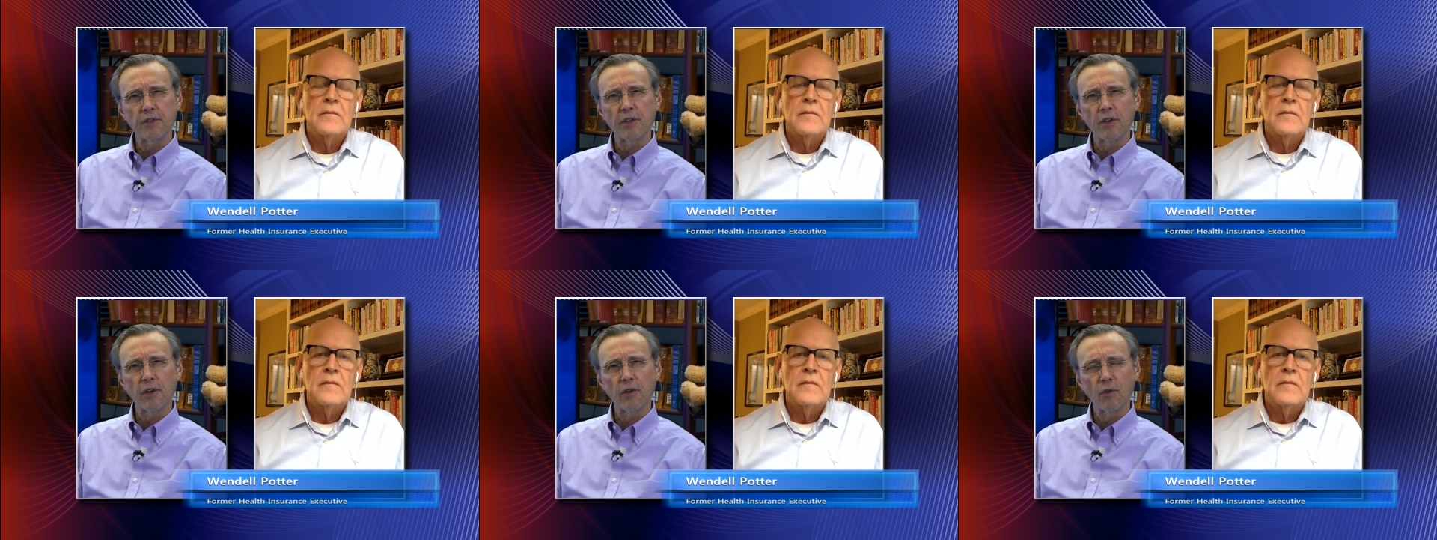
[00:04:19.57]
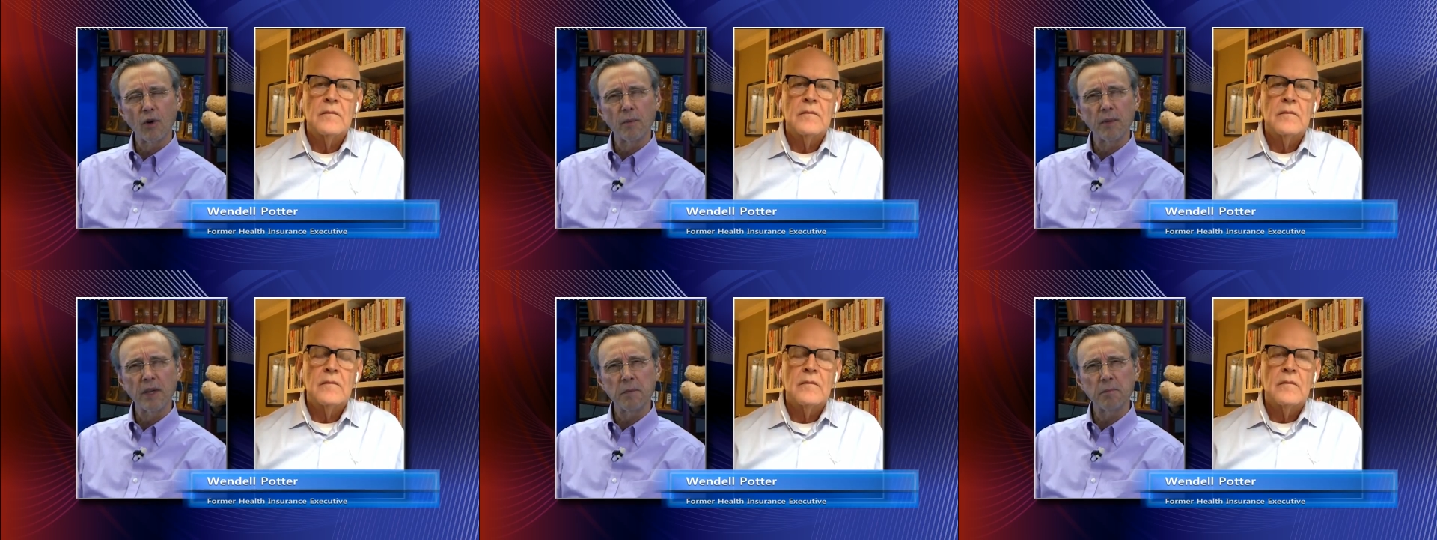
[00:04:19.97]
Speaker 1: there who are
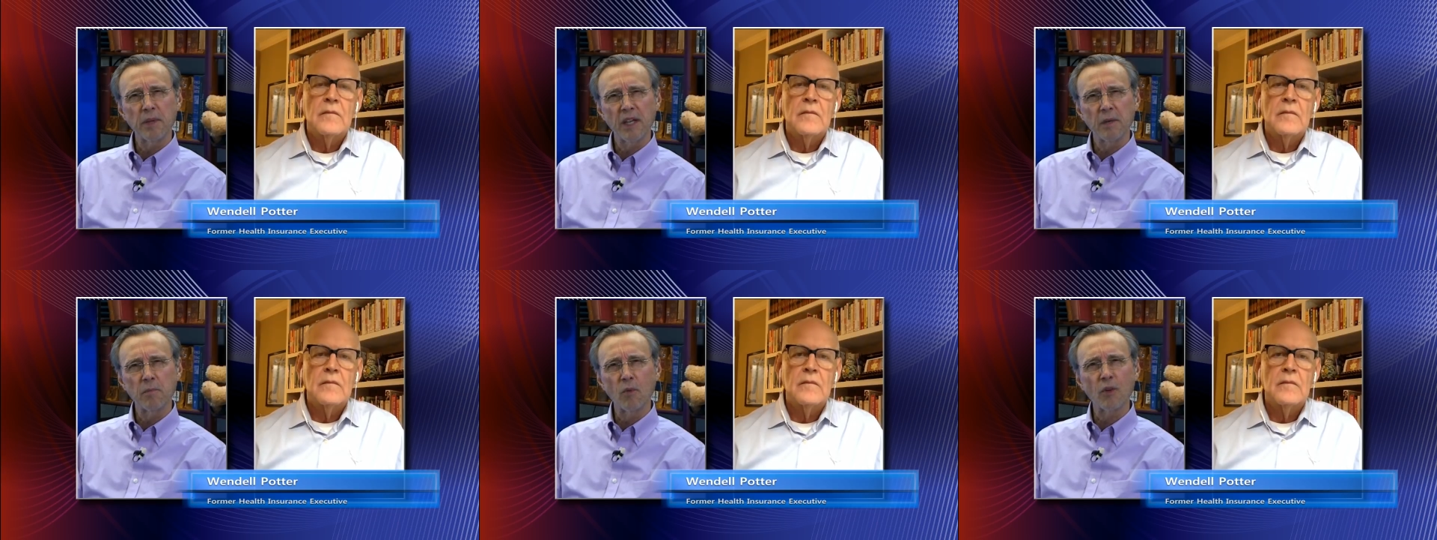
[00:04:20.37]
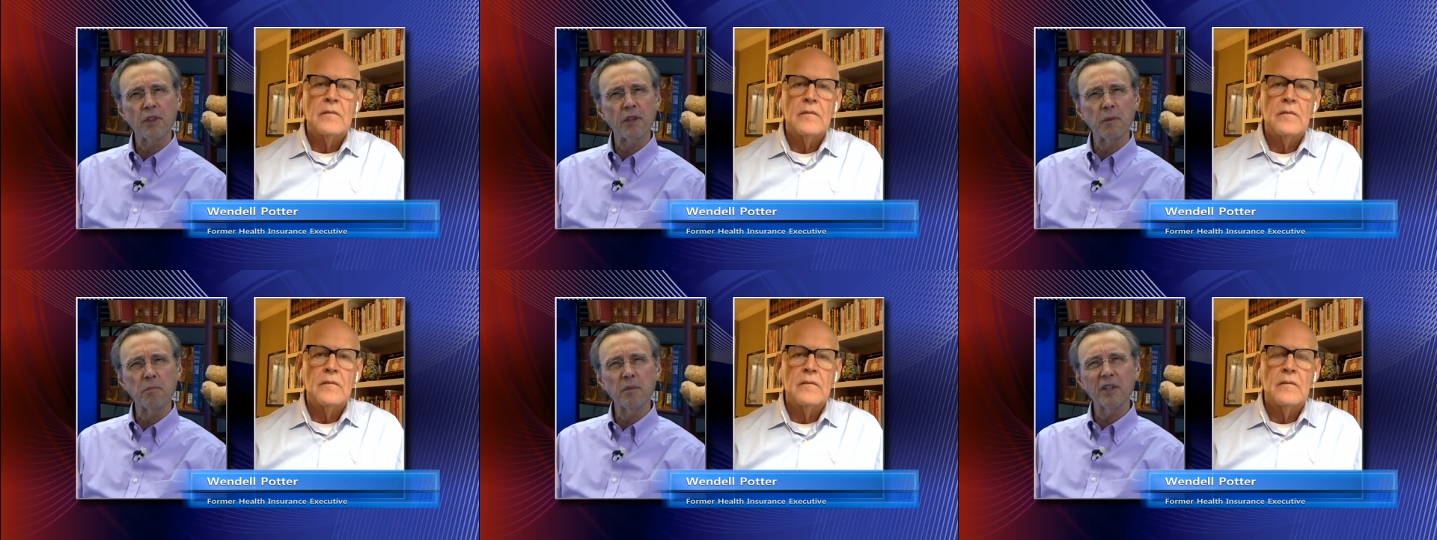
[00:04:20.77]
being paid more
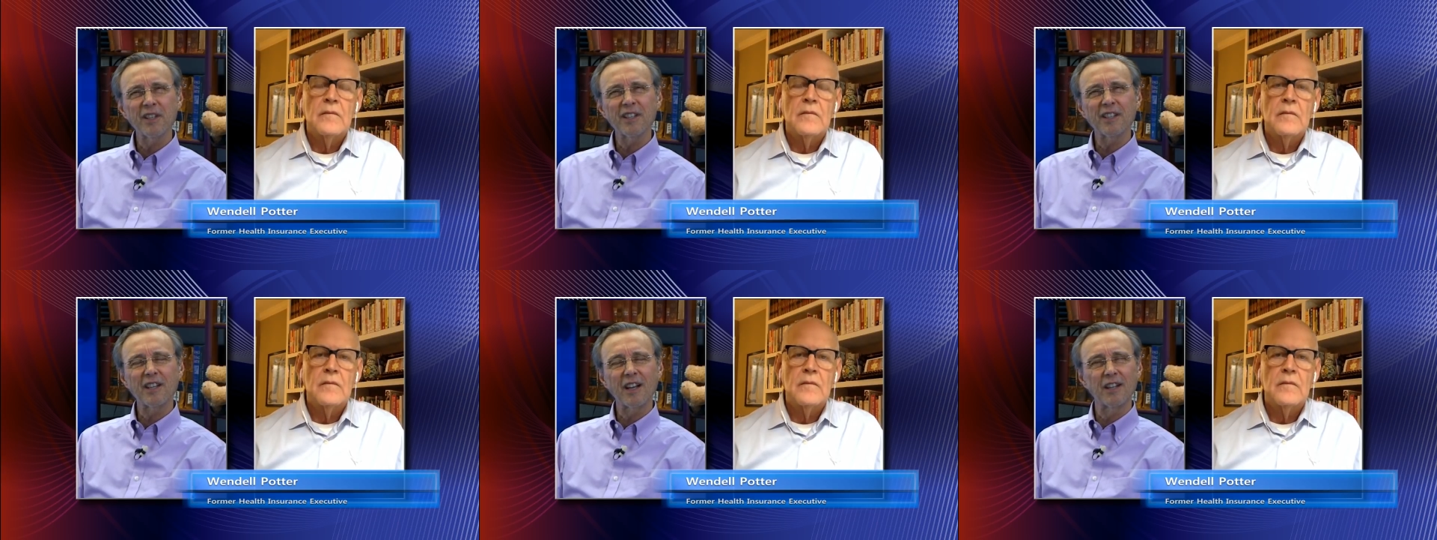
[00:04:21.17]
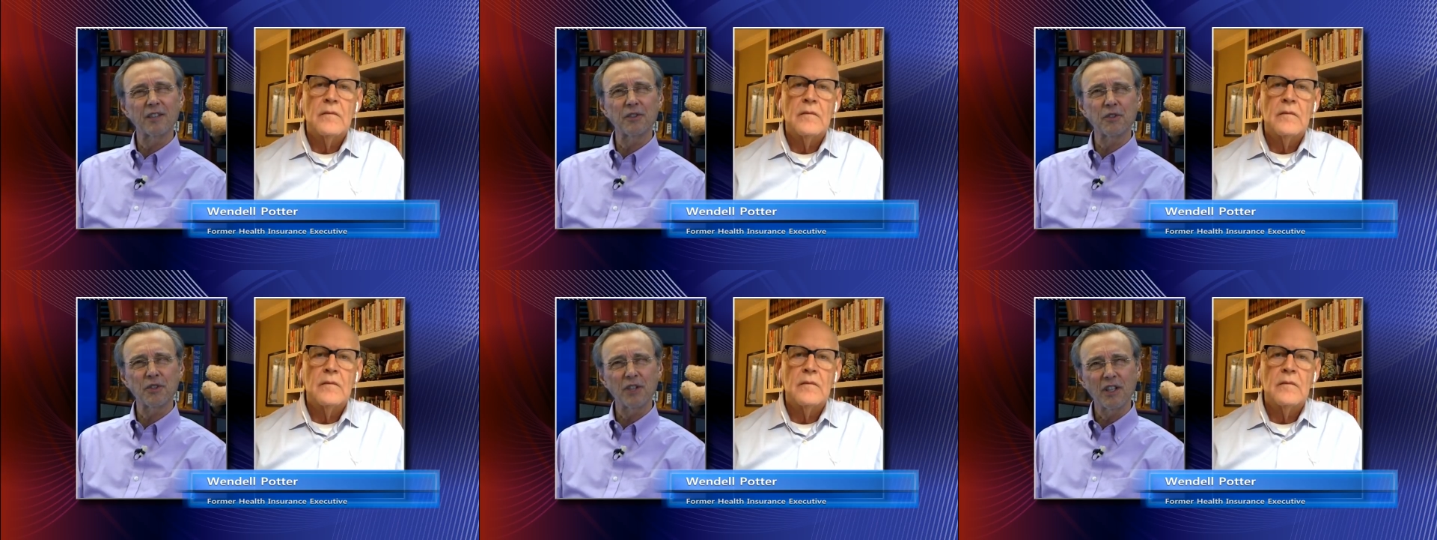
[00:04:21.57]
than a million
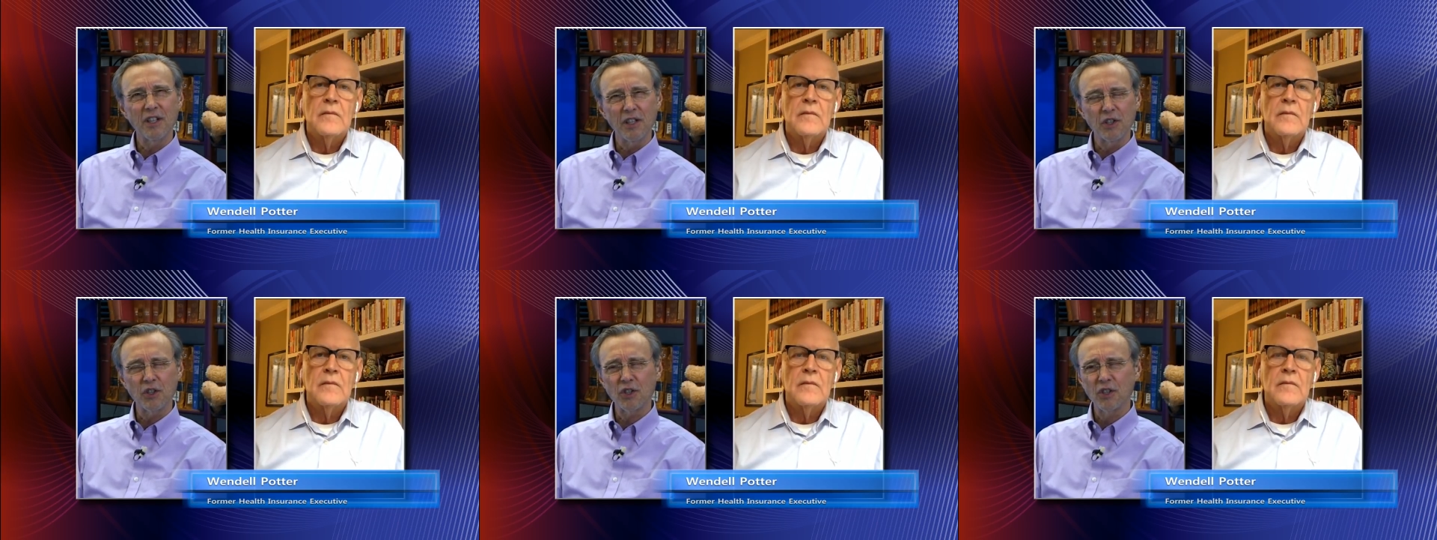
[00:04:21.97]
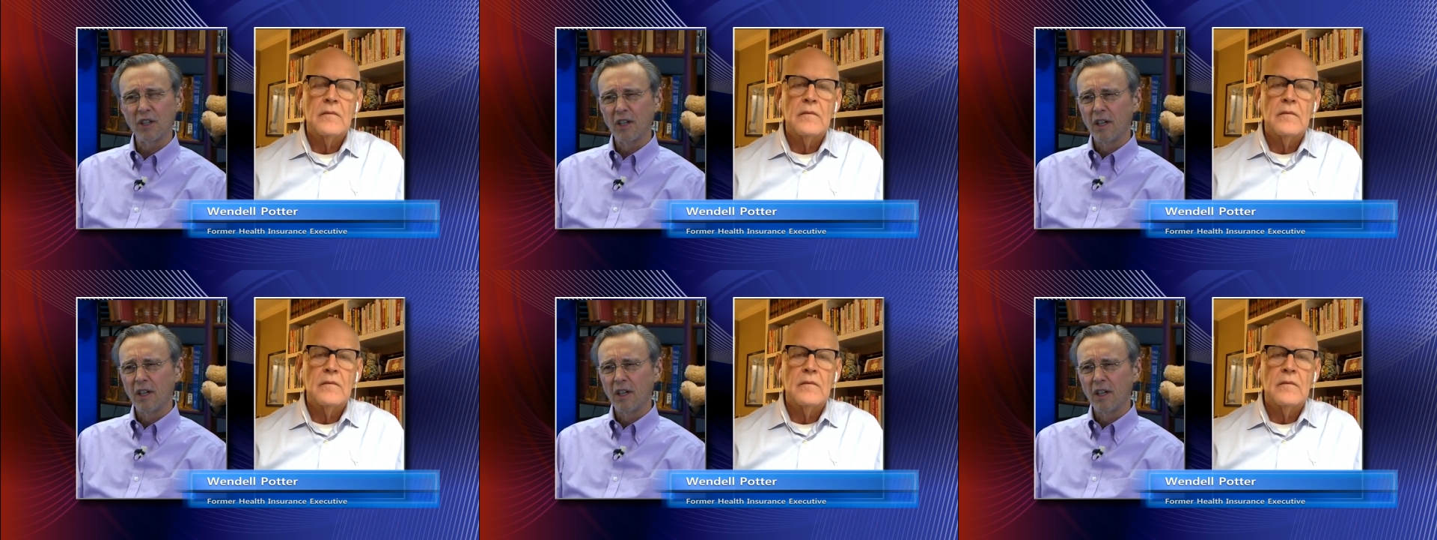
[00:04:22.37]
dollars each.